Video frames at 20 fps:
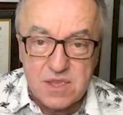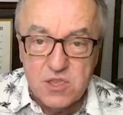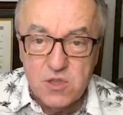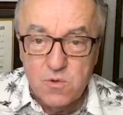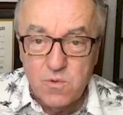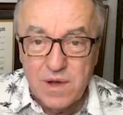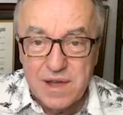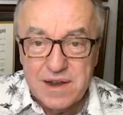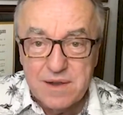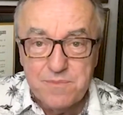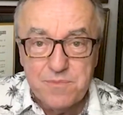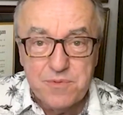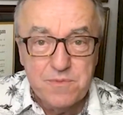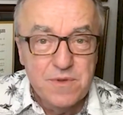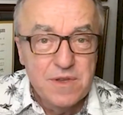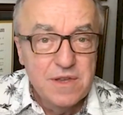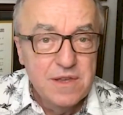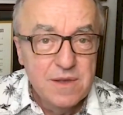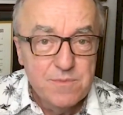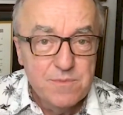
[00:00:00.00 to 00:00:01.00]
You want to
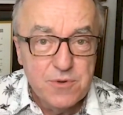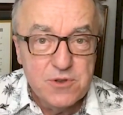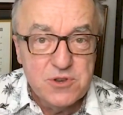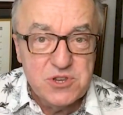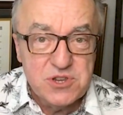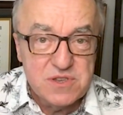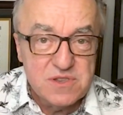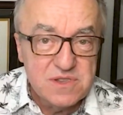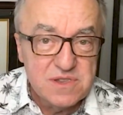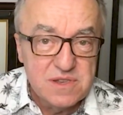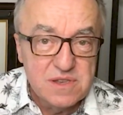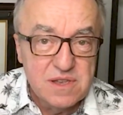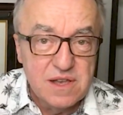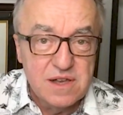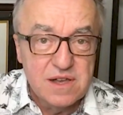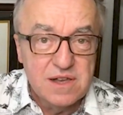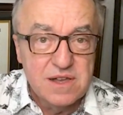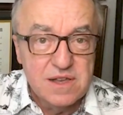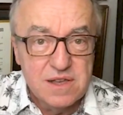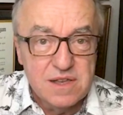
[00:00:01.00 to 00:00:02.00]
purchase
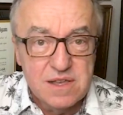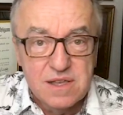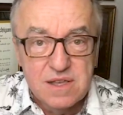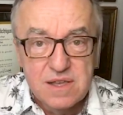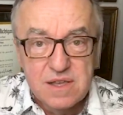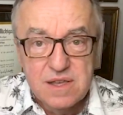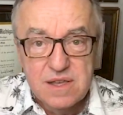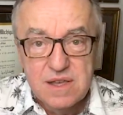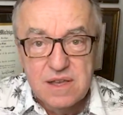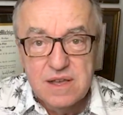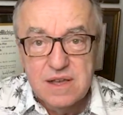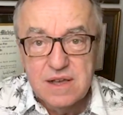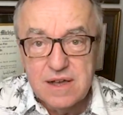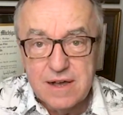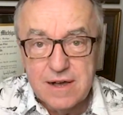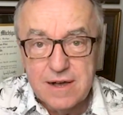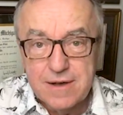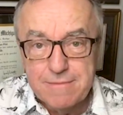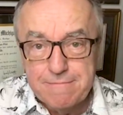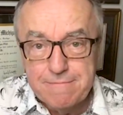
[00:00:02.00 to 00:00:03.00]
a
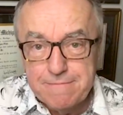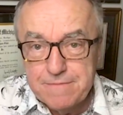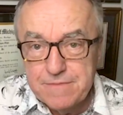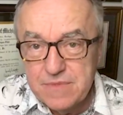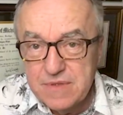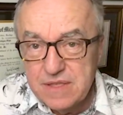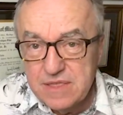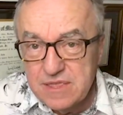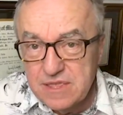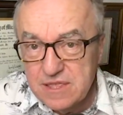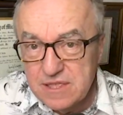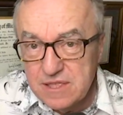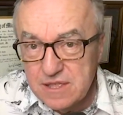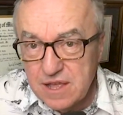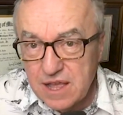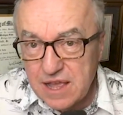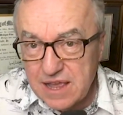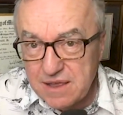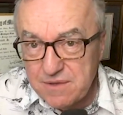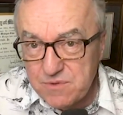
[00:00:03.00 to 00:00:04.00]

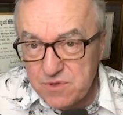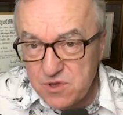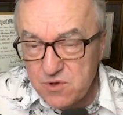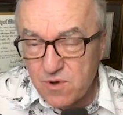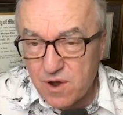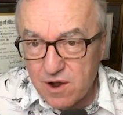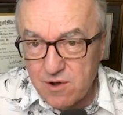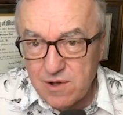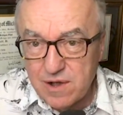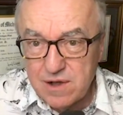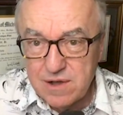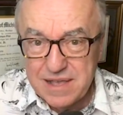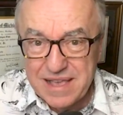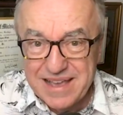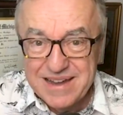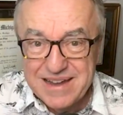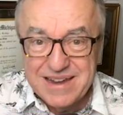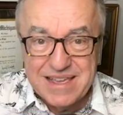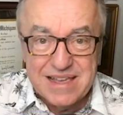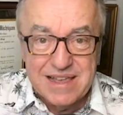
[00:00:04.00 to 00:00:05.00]
URL
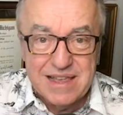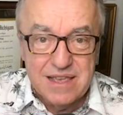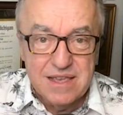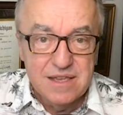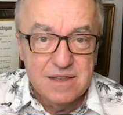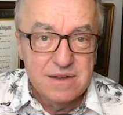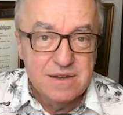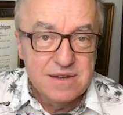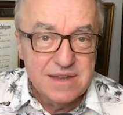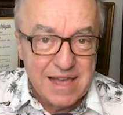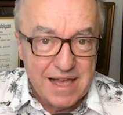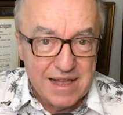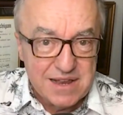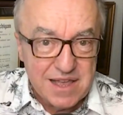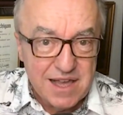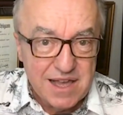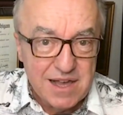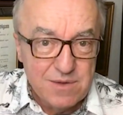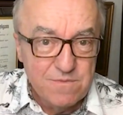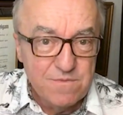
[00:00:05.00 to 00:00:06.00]
ending in
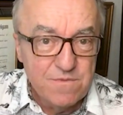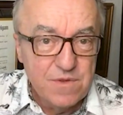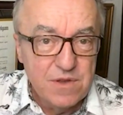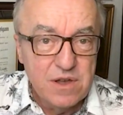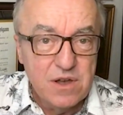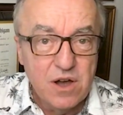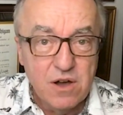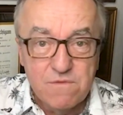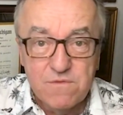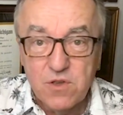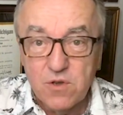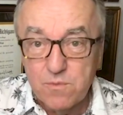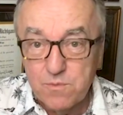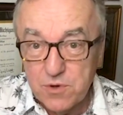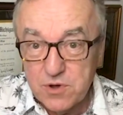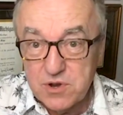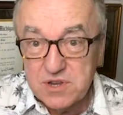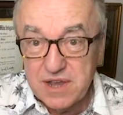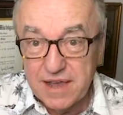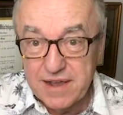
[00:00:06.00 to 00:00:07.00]
.com of your
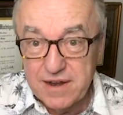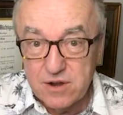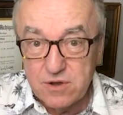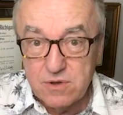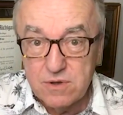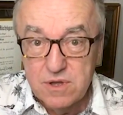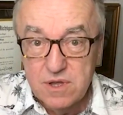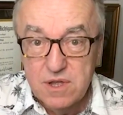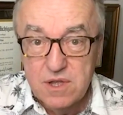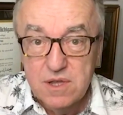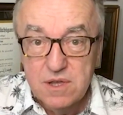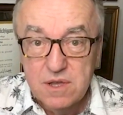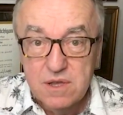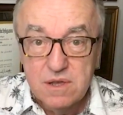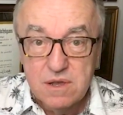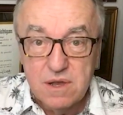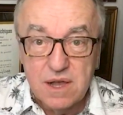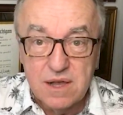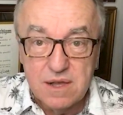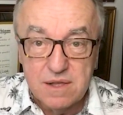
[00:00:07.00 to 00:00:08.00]
book title,
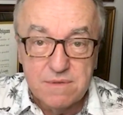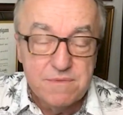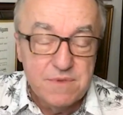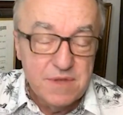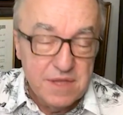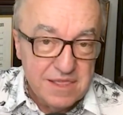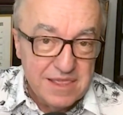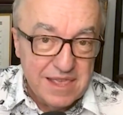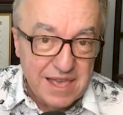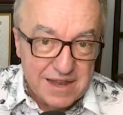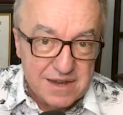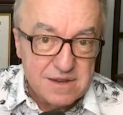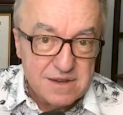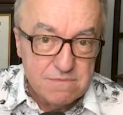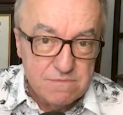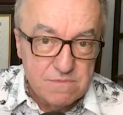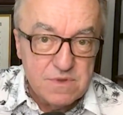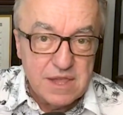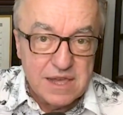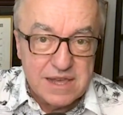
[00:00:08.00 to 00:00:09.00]
and that,
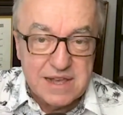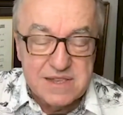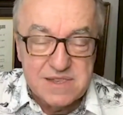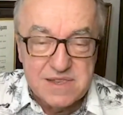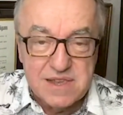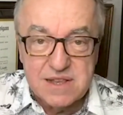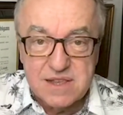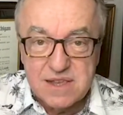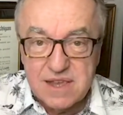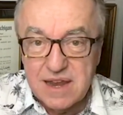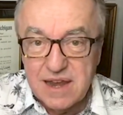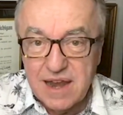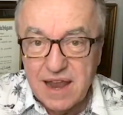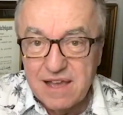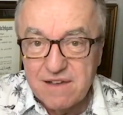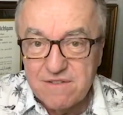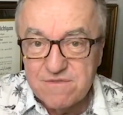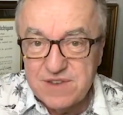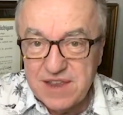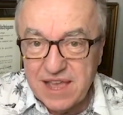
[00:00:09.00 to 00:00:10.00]
like I said, can
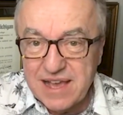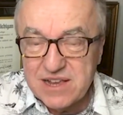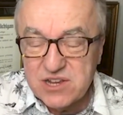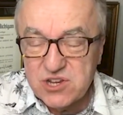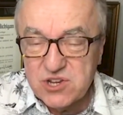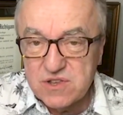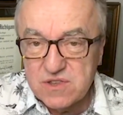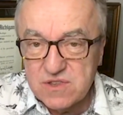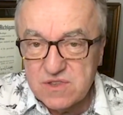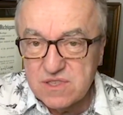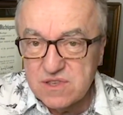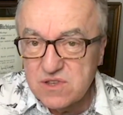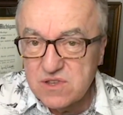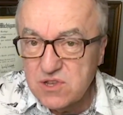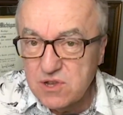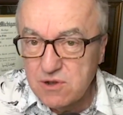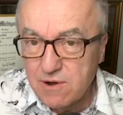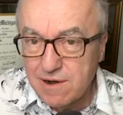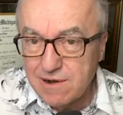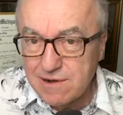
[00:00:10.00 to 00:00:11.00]
have dashes. This
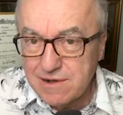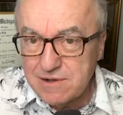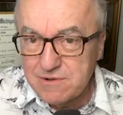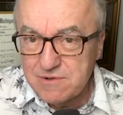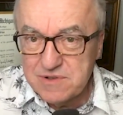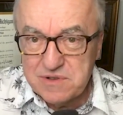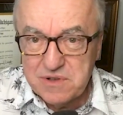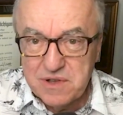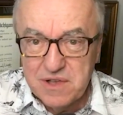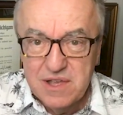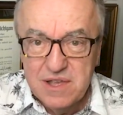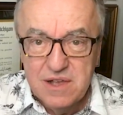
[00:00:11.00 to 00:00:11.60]
URL